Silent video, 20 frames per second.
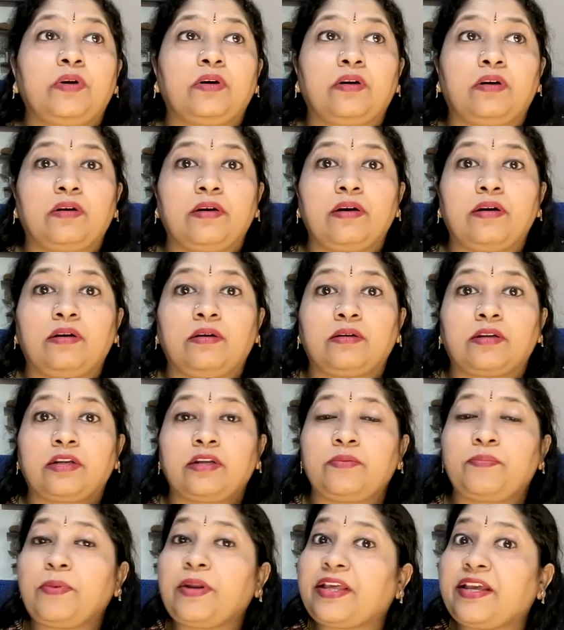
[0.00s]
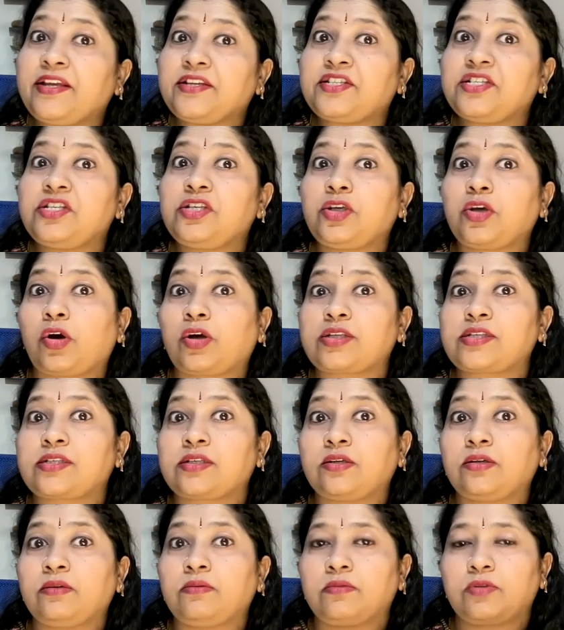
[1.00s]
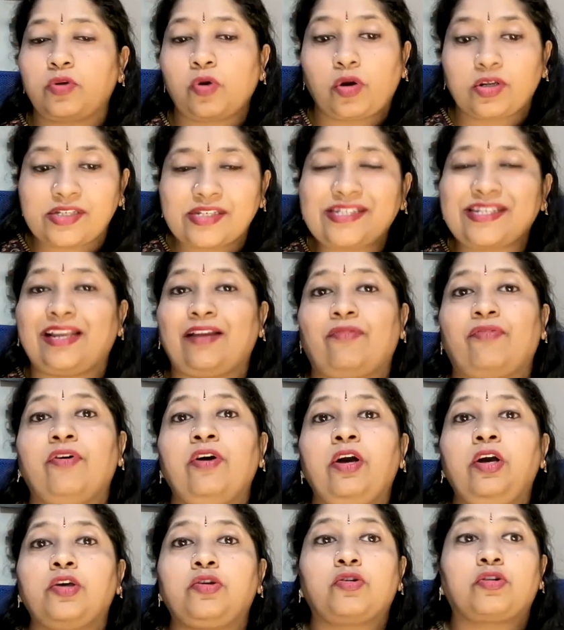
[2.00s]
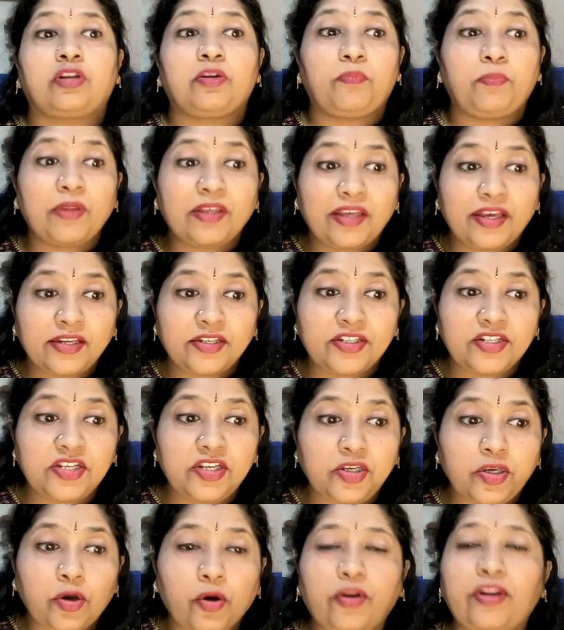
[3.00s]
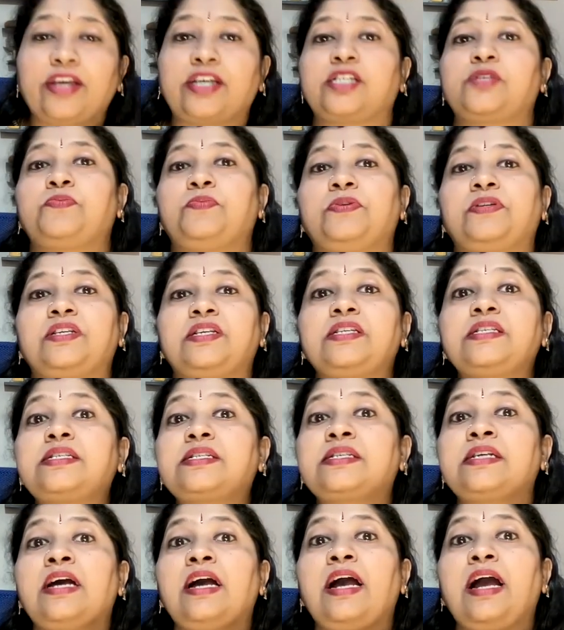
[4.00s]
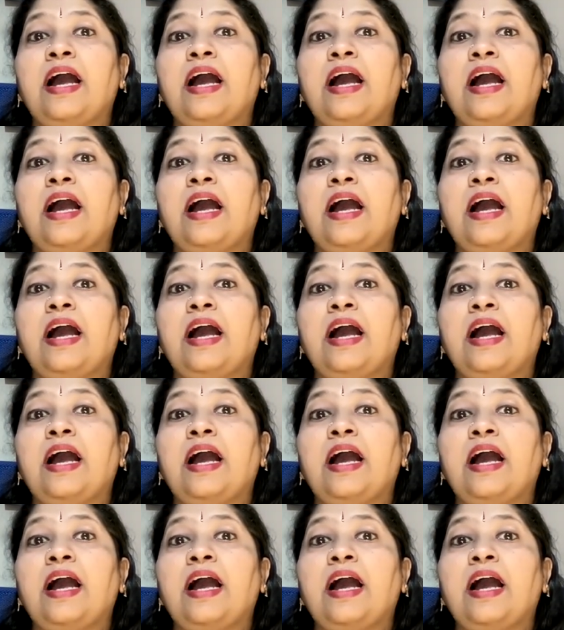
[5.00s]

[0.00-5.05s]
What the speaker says: replicating yourself, you're replicating your expertise.